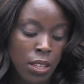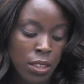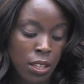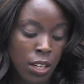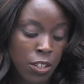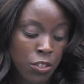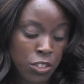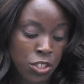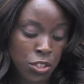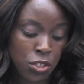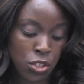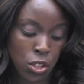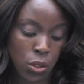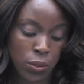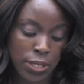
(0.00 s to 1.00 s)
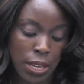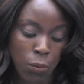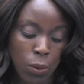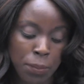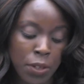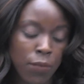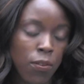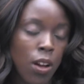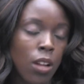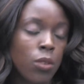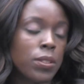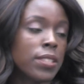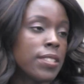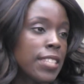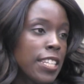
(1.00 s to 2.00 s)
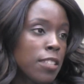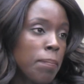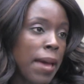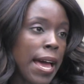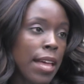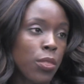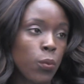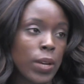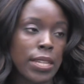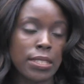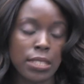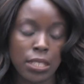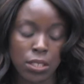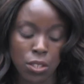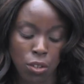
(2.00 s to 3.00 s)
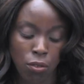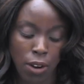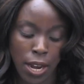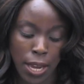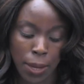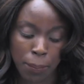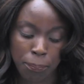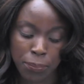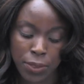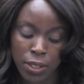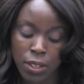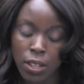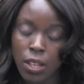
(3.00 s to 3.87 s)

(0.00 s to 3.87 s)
The literature shows that women follow distinct pathways into crime.